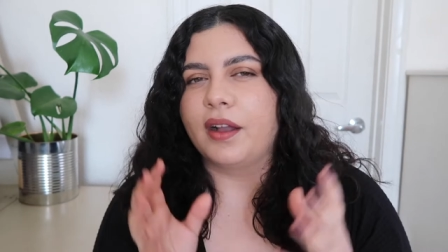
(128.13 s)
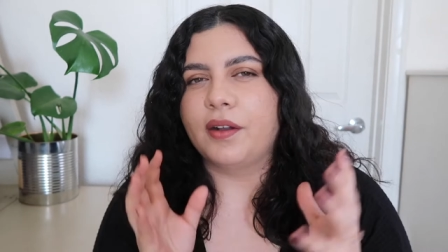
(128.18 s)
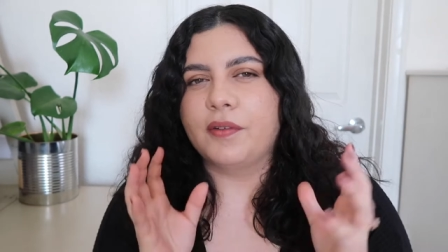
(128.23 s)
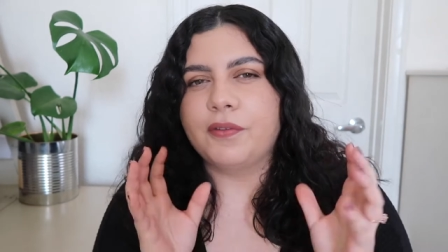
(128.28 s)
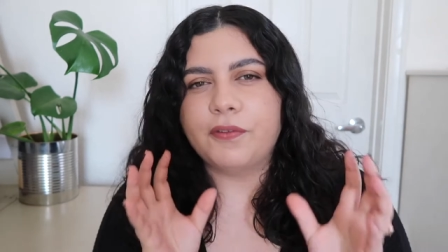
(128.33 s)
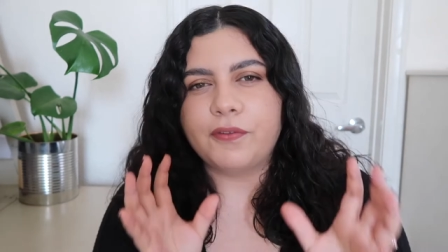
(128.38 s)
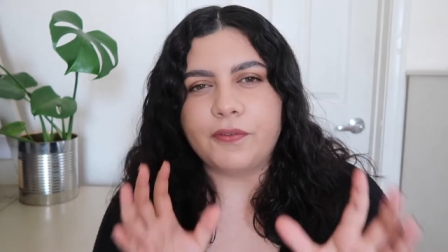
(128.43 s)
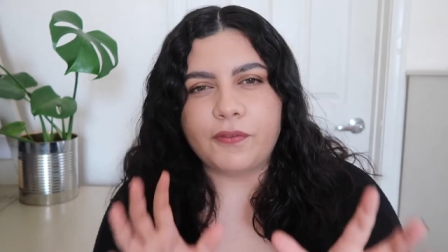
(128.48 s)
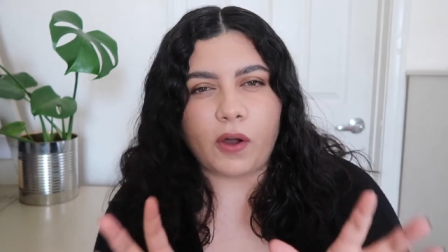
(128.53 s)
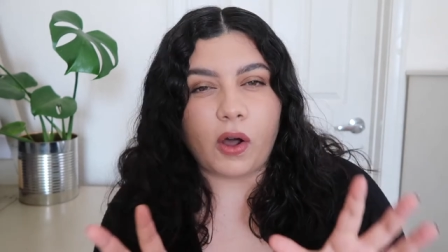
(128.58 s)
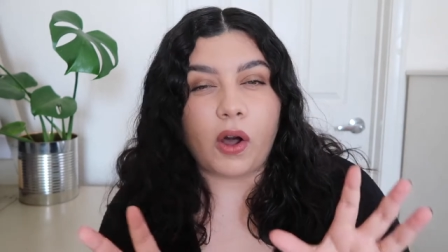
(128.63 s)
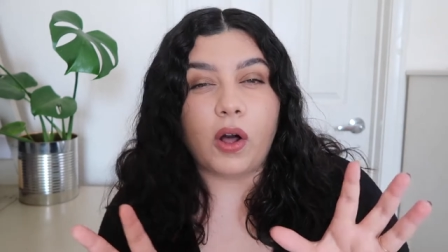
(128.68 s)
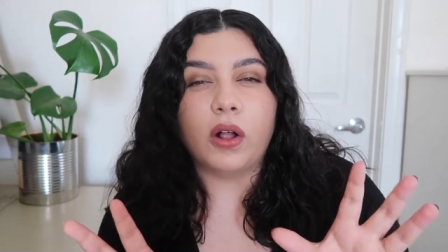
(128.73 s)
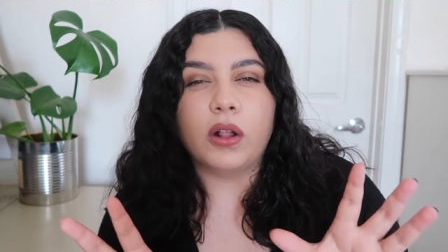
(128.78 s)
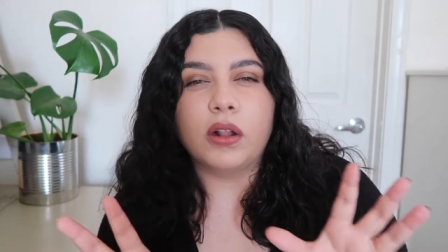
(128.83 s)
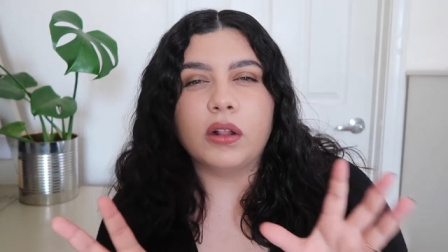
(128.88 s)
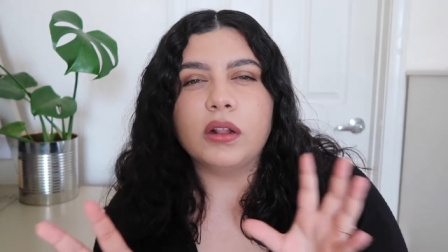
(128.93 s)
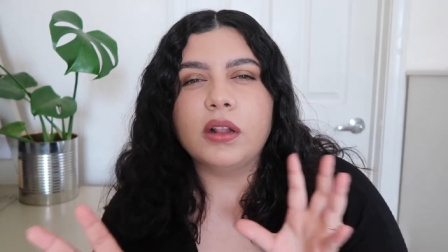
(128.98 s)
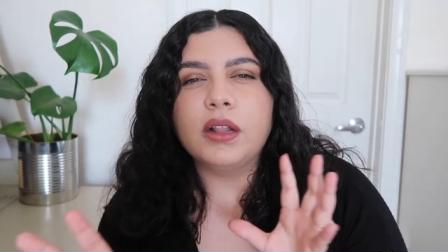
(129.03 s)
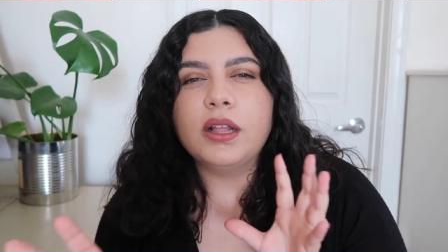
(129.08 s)
a
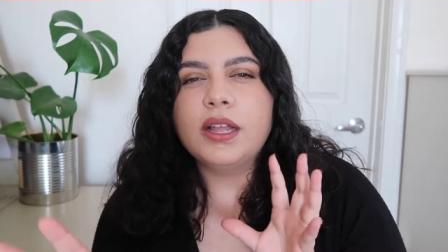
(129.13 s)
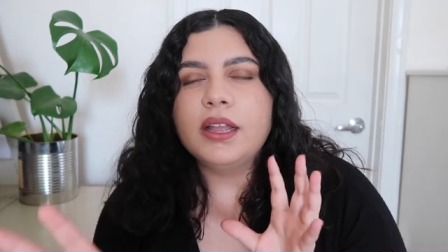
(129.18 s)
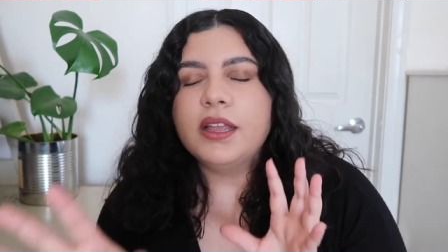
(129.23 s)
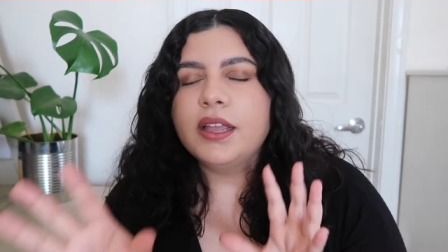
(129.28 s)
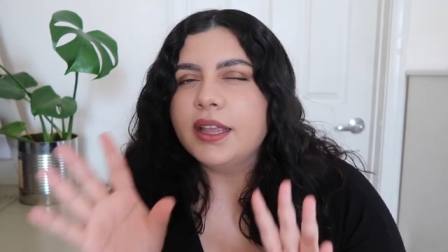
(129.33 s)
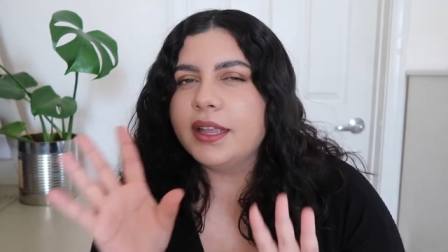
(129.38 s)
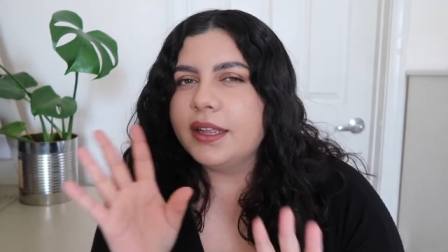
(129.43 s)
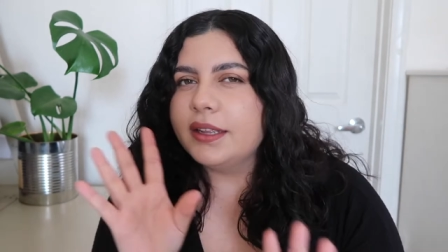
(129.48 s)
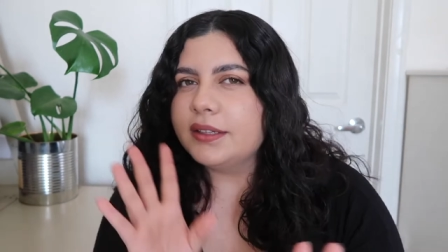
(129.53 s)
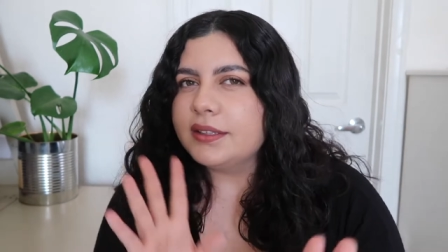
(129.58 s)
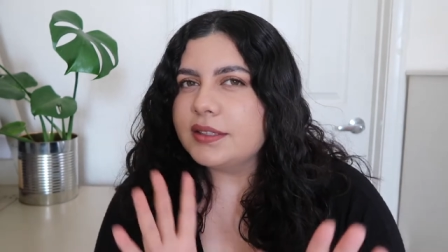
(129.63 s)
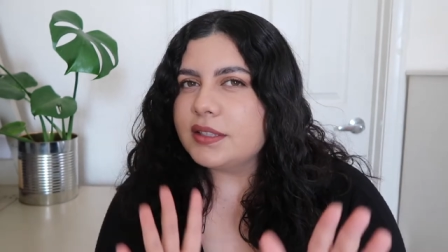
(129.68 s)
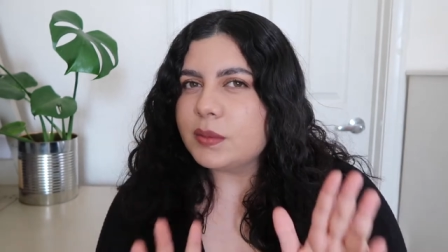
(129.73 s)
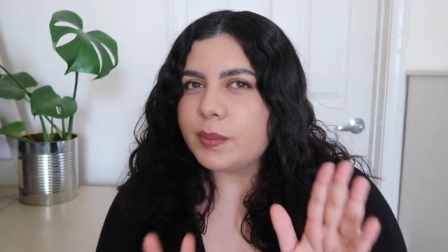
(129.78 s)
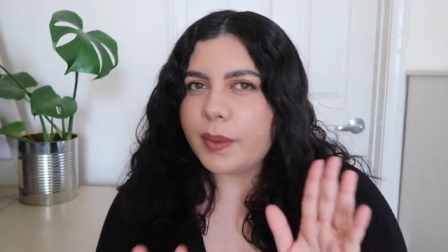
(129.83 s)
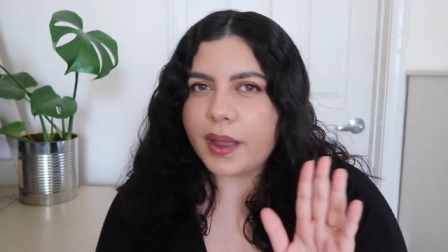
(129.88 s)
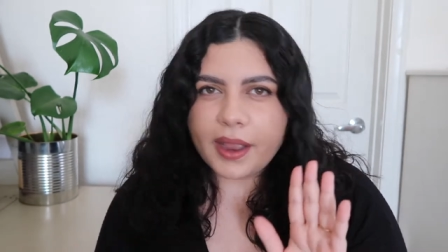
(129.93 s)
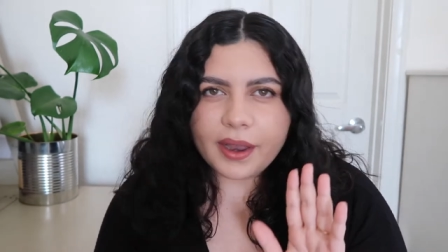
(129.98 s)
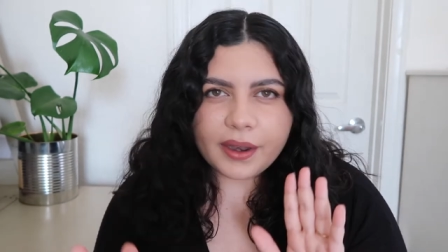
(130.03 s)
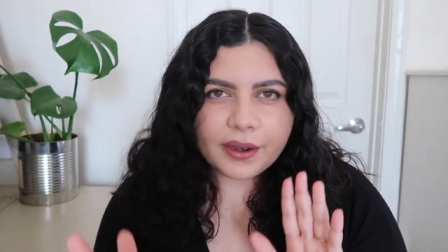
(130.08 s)
fall
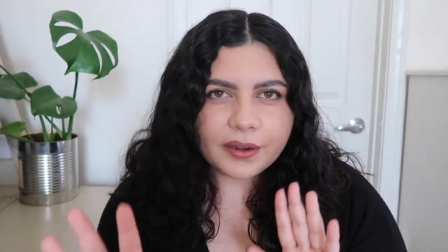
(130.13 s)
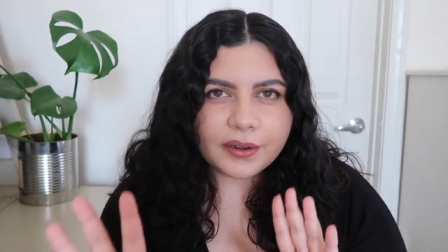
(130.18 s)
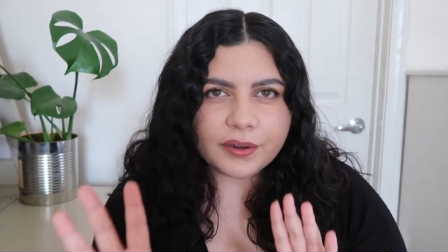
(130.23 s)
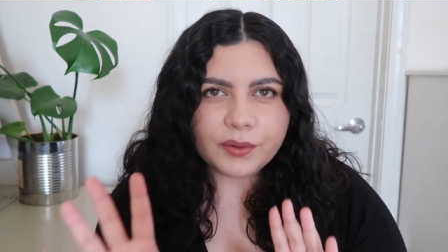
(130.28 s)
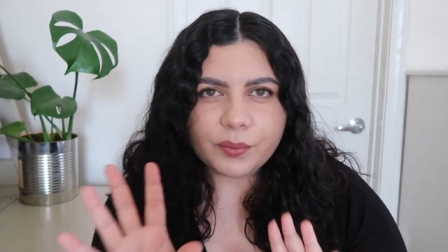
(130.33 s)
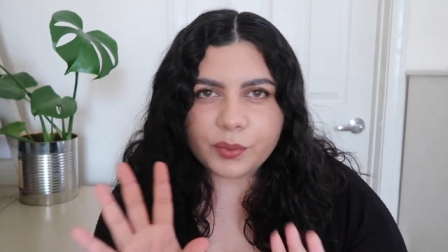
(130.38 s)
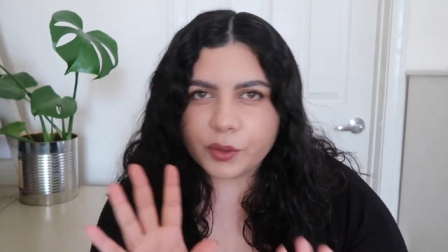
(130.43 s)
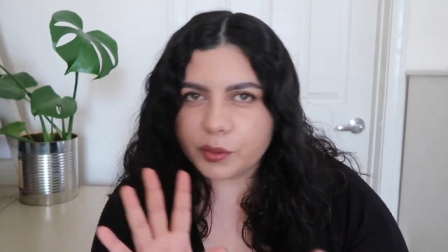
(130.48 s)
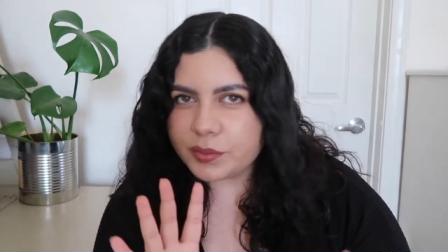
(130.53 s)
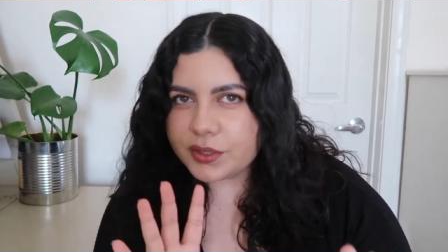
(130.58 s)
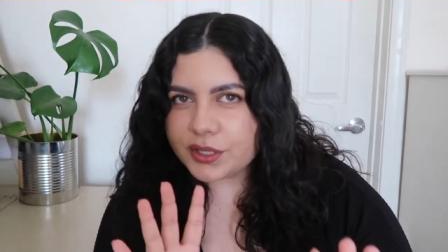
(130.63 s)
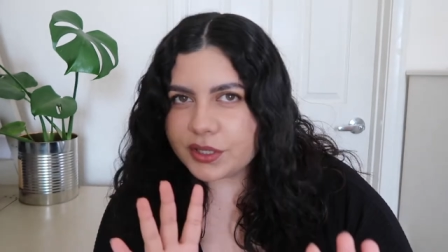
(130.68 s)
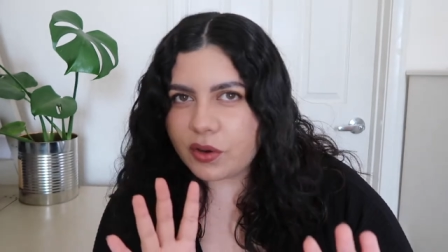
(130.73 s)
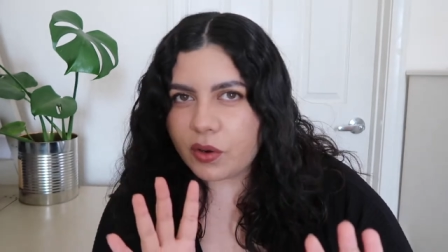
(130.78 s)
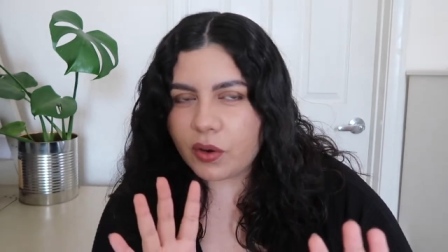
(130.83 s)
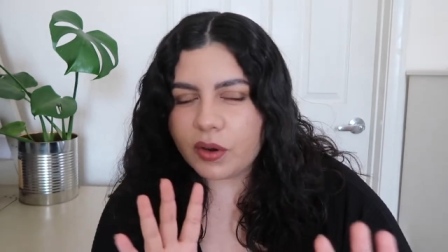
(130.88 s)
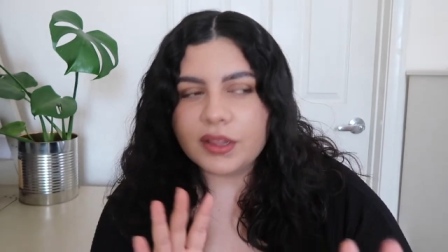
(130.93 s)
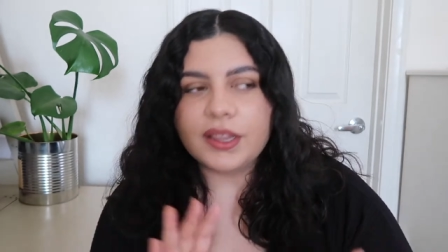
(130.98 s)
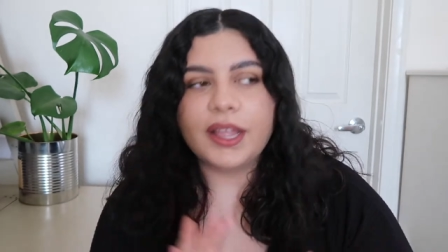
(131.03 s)
inspired room decor.